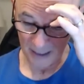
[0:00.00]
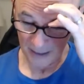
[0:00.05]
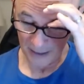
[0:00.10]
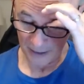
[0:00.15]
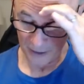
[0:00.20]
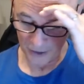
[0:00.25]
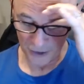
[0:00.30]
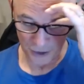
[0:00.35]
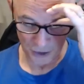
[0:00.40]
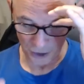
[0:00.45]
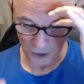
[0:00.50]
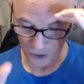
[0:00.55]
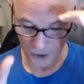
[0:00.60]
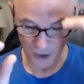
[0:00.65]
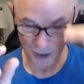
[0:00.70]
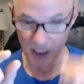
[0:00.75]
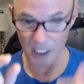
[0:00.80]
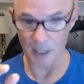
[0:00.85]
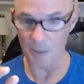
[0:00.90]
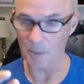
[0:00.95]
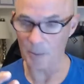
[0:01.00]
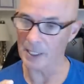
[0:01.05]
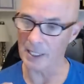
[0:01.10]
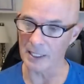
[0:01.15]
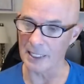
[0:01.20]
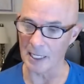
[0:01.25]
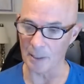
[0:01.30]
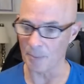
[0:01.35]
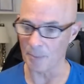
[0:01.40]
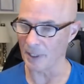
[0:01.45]
is just going to be
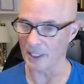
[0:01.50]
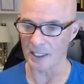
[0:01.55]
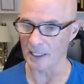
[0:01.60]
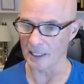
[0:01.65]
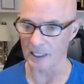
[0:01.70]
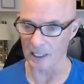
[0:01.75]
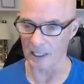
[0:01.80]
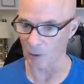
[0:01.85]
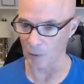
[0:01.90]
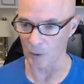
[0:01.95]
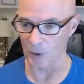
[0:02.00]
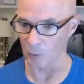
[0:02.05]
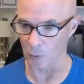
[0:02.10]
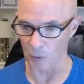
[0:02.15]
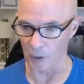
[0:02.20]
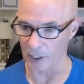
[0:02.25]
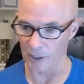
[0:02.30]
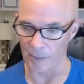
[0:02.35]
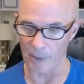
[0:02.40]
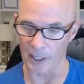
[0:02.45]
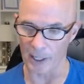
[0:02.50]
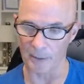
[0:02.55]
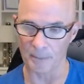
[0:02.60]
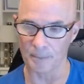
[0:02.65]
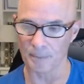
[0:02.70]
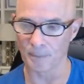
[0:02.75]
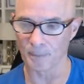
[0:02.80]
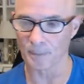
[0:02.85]
nitpicking, and I wouldn't worry about it.